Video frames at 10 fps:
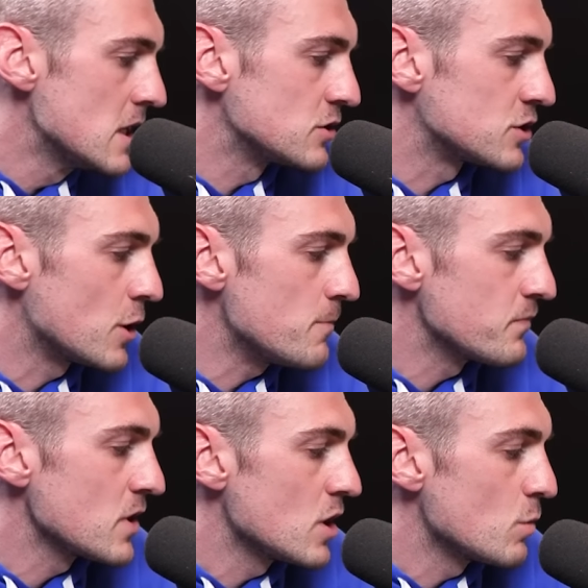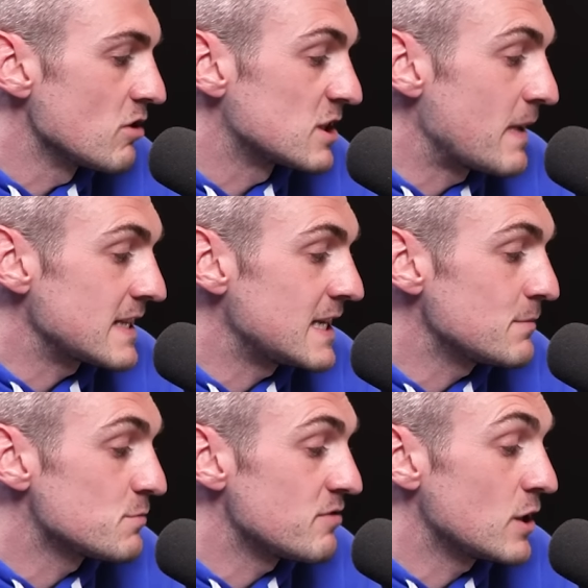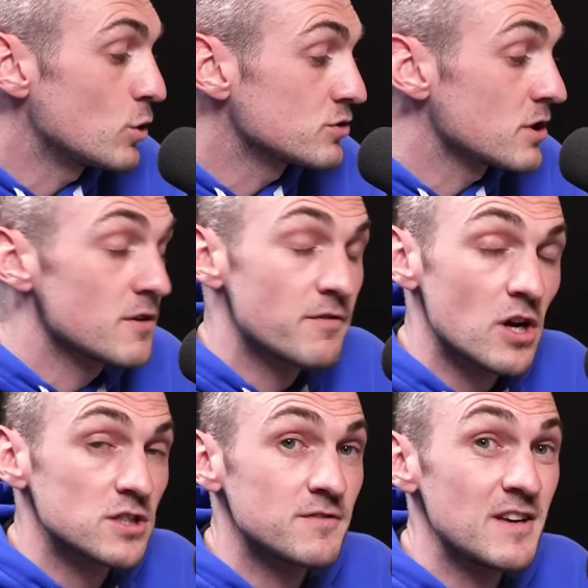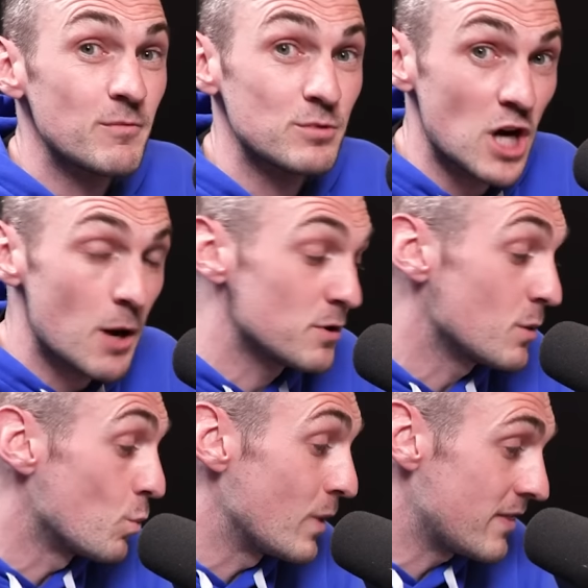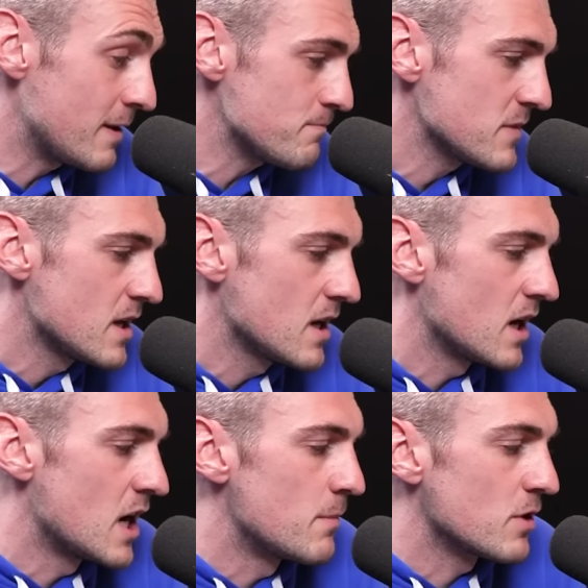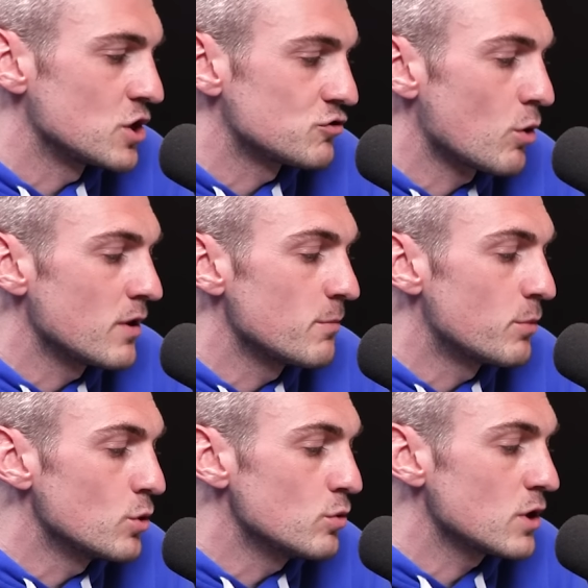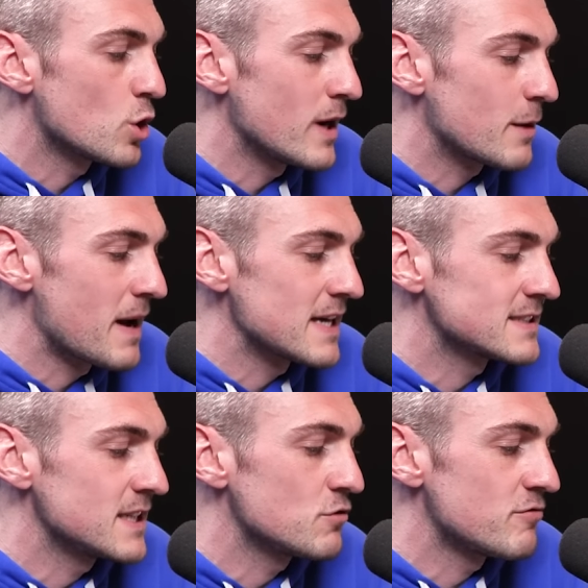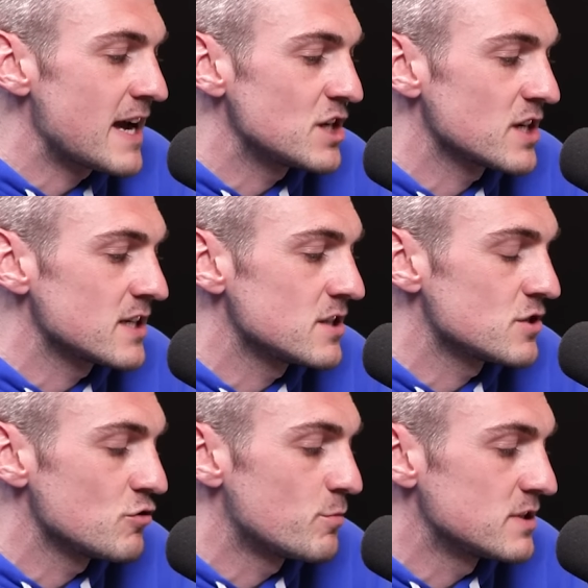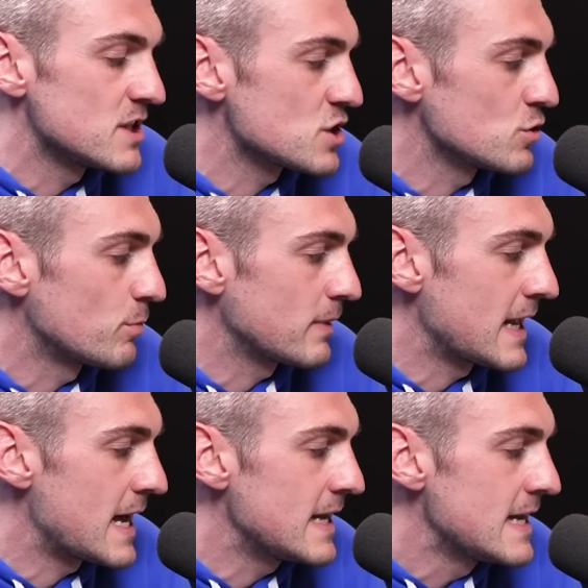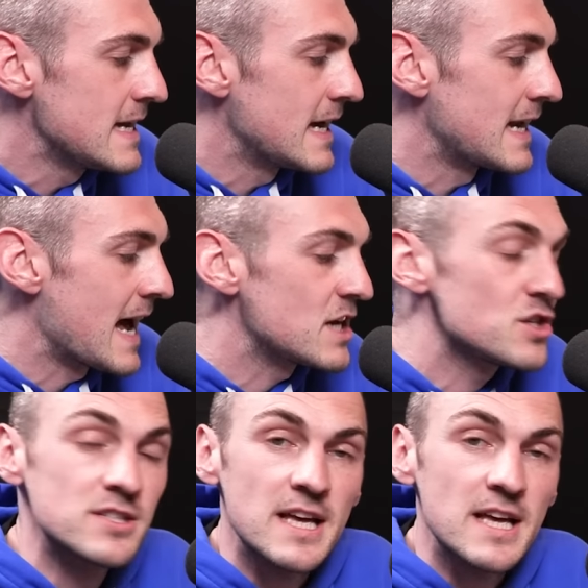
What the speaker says: So we're expecting him to bring also the philosophy from Tottenham with him, controlling the ball, quick passing, creating chances through positional play. And Andrews